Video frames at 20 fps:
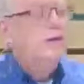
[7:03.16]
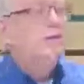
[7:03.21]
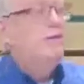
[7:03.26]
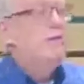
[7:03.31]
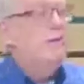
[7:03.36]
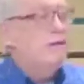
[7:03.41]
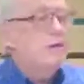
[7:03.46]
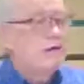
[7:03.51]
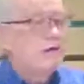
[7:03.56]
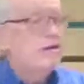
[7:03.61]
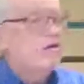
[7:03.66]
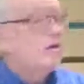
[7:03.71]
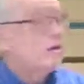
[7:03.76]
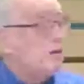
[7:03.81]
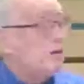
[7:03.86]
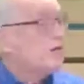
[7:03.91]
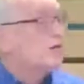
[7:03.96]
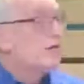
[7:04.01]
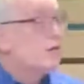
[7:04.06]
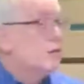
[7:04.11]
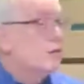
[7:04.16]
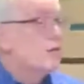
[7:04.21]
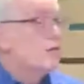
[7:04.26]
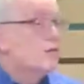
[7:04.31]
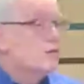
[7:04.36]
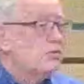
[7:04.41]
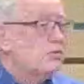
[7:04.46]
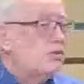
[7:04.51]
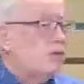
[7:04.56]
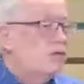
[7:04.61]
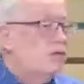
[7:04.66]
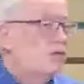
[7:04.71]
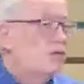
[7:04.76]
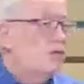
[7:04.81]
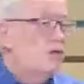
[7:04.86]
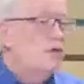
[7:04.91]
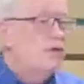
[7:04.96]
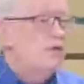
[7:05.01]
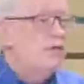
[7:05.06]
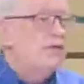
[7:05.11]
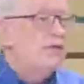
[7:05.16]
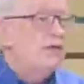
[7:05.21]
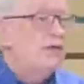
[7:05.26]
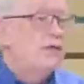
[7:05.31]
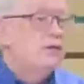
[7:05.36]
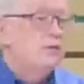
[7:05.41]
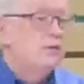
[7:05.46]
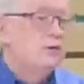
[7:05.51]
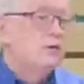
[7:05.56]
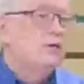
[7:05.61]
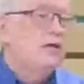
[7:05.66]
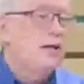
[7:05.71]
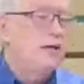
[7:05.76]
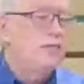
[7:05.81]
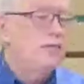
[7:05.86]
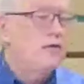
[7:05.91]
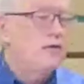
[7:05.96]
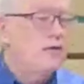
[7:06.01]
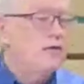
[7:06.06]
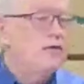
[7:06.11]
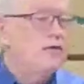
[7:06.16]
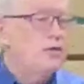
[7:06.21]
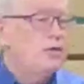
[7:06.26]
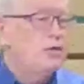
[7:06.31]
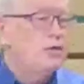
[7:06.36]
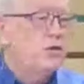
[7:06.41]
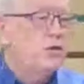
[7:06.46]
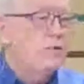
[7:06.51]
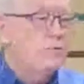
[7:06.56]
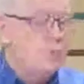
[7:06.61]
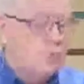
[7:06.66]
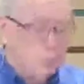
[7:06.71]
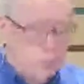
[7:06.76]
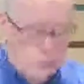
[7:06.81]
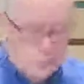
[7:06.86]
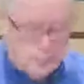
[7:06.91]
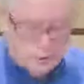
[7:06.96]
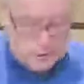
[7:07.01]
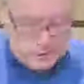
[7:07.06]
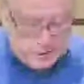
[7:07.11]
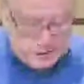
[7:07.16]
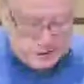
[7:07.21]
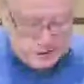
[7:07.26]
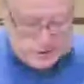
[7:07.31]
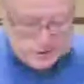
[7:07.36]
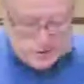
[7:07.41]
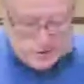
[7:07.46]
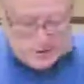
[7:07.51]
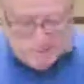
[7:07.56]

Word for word: because it's in circles that you can live out real life relationships with one another